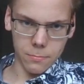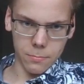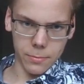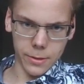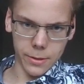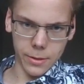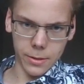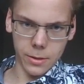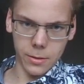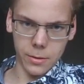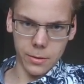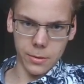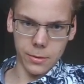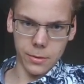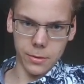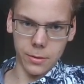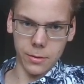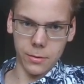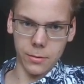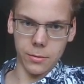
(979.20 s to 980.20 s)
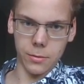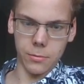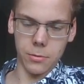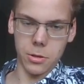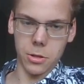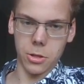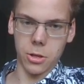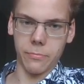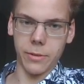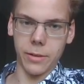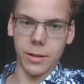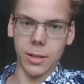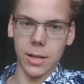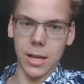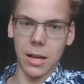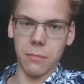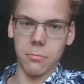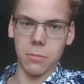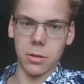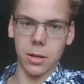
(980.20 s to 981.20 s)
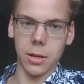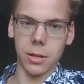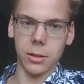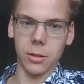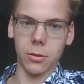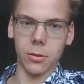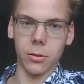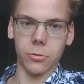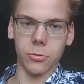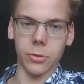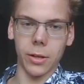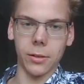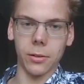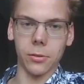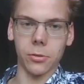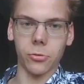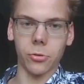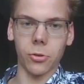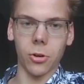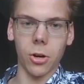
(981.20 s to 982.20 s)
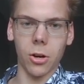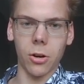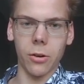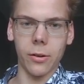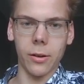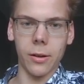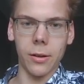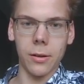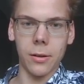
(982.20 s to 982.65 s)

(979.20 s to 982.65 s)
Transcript: But some endgames end in a draw,